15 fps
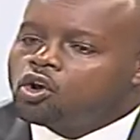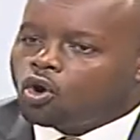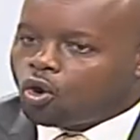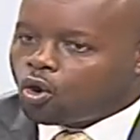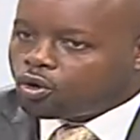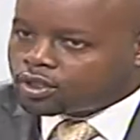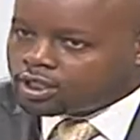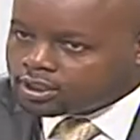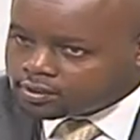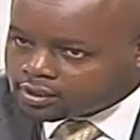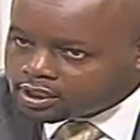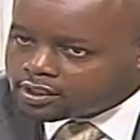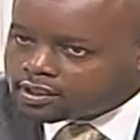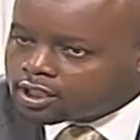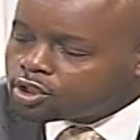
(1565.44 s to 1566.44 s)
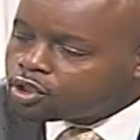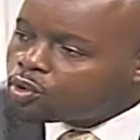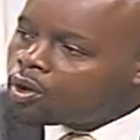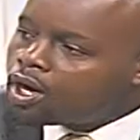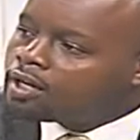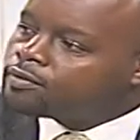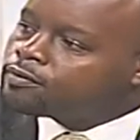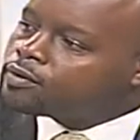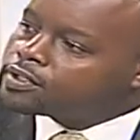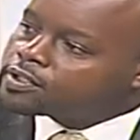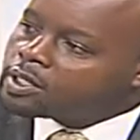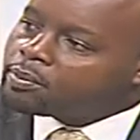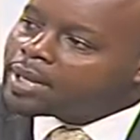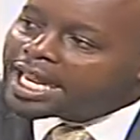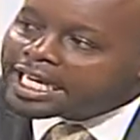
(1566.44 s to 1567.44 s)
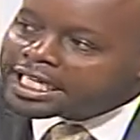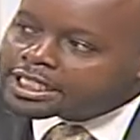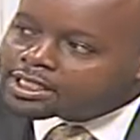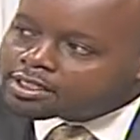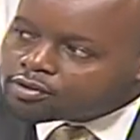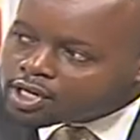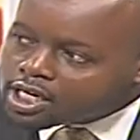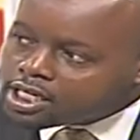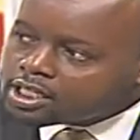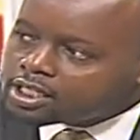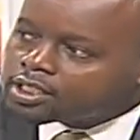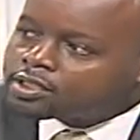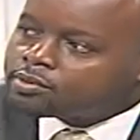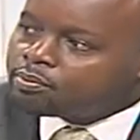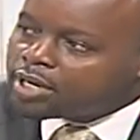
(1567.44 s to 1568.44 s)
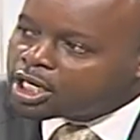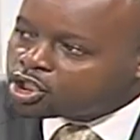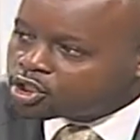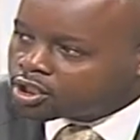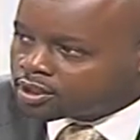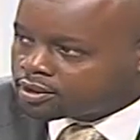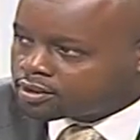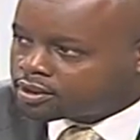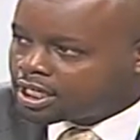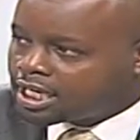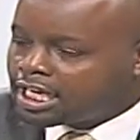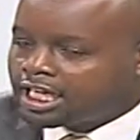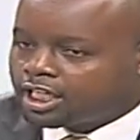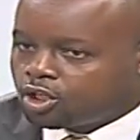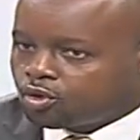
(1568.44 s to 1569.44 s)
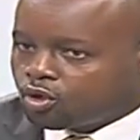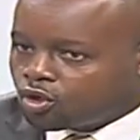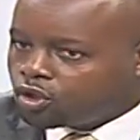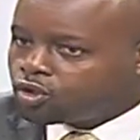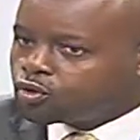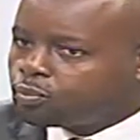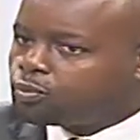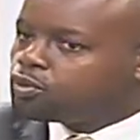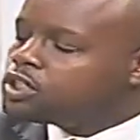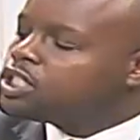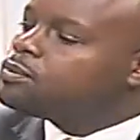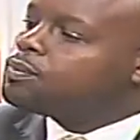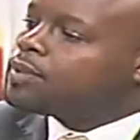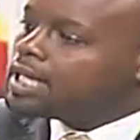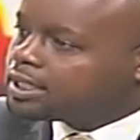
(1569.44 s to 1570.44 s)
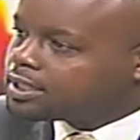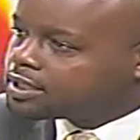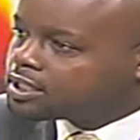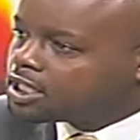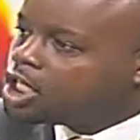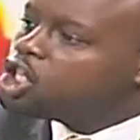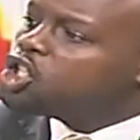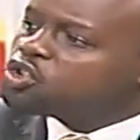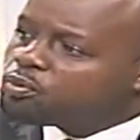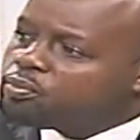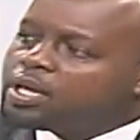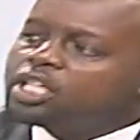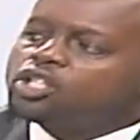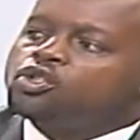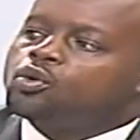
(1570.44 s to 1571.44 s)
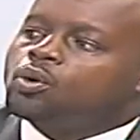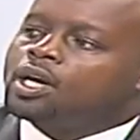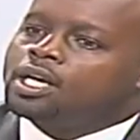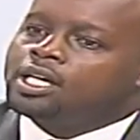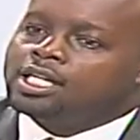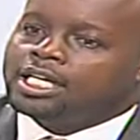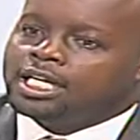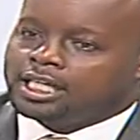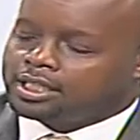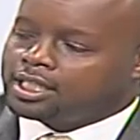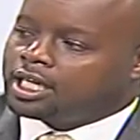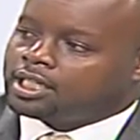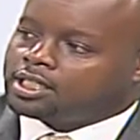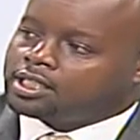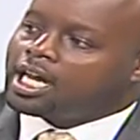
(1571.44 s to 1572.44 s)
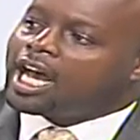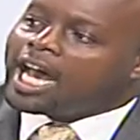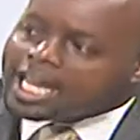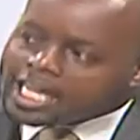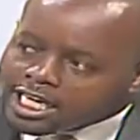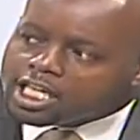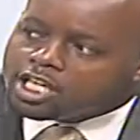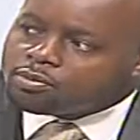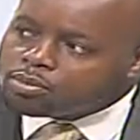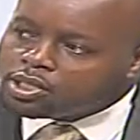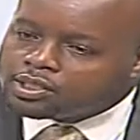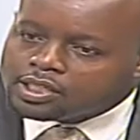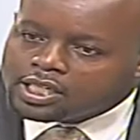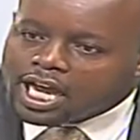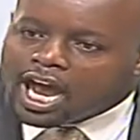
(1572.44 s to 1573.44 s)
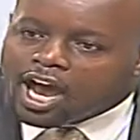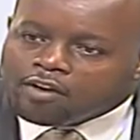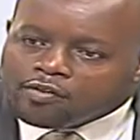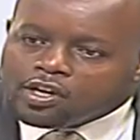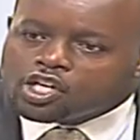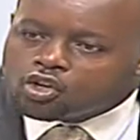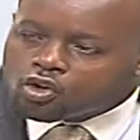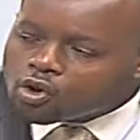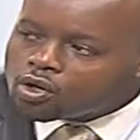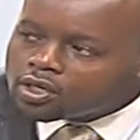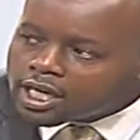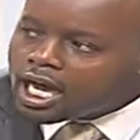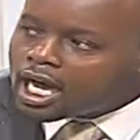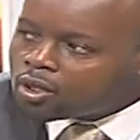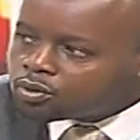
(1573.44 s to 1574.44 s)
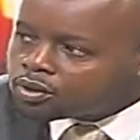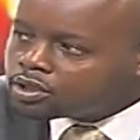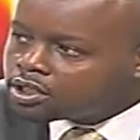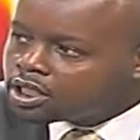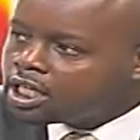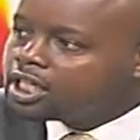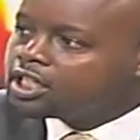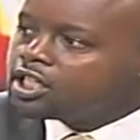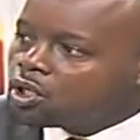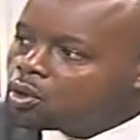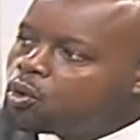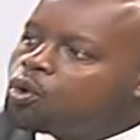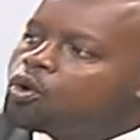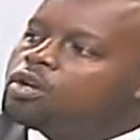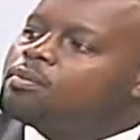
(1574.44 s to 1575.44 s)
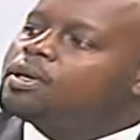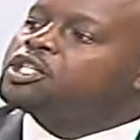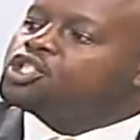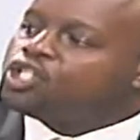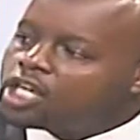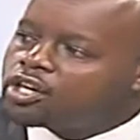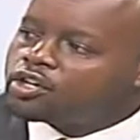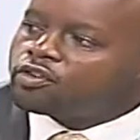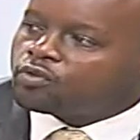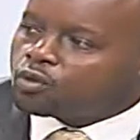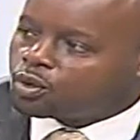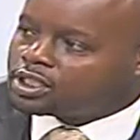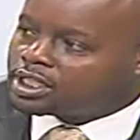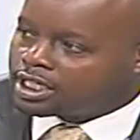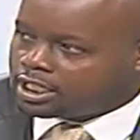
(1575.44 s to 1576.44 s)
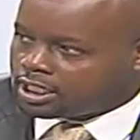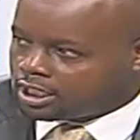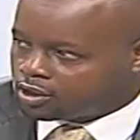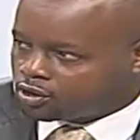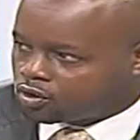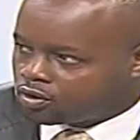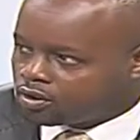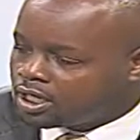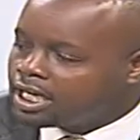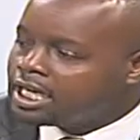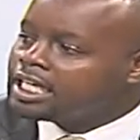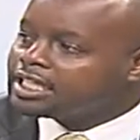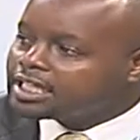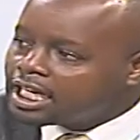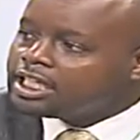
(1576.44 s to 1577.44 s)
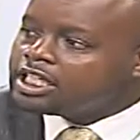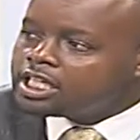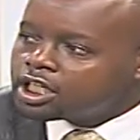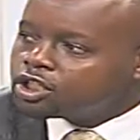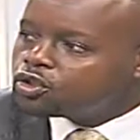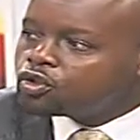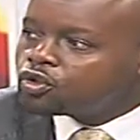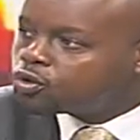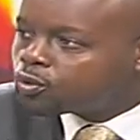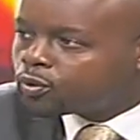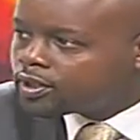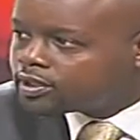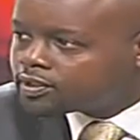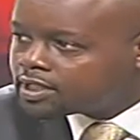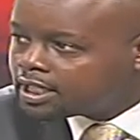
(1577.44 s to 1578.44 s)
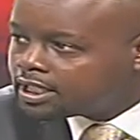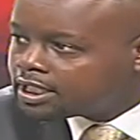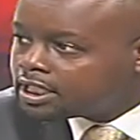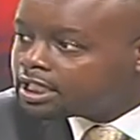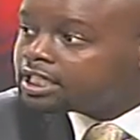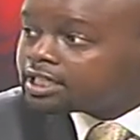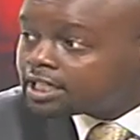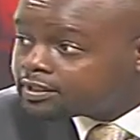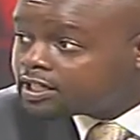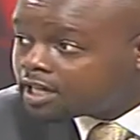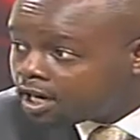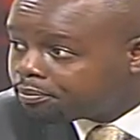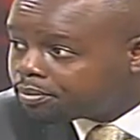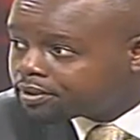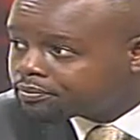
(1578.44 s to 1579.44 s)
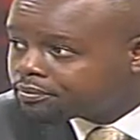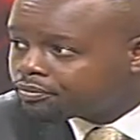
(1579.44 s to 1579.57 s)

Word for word: Or is it that you have some extraneous measures that you're going to put in place to make sure that IEBC, having rolled out the whole machinery of holding an election, that election notwithstanding doesn't happen?